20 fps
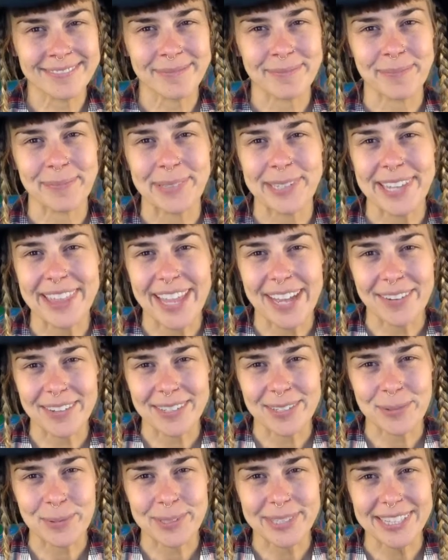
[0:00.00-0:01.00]
Breathe out
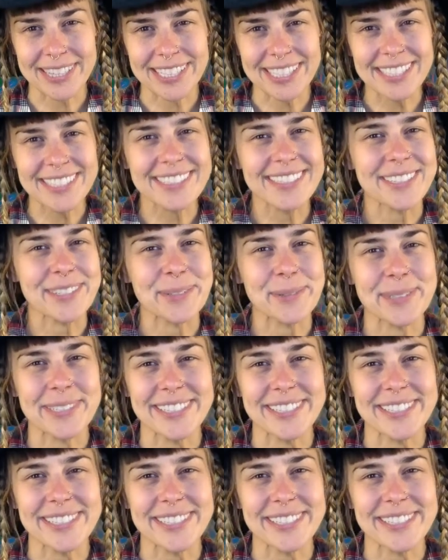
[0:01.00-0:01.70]
and release your